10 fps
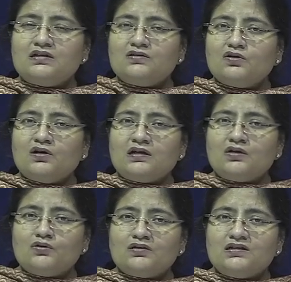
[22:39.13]
gone and
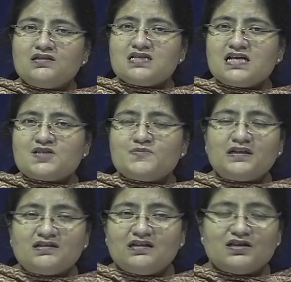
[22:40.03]
looked at this
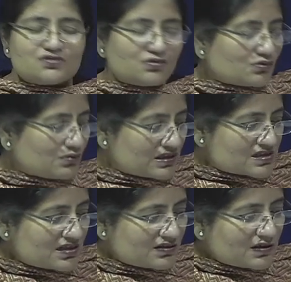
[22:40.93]
aspect? Yes or no,
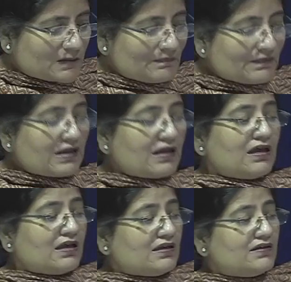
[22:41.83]
etc.
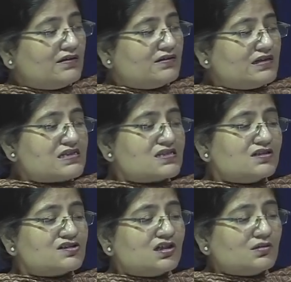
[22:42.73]
The
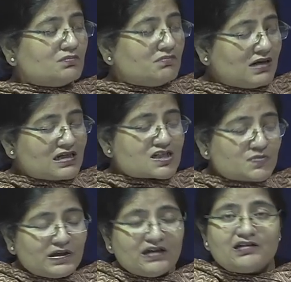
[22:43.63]
researcher must
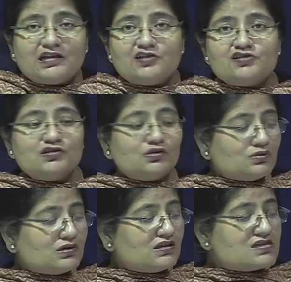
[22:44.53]
pay attention to
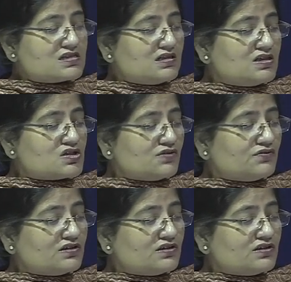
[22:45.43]
the concerns of the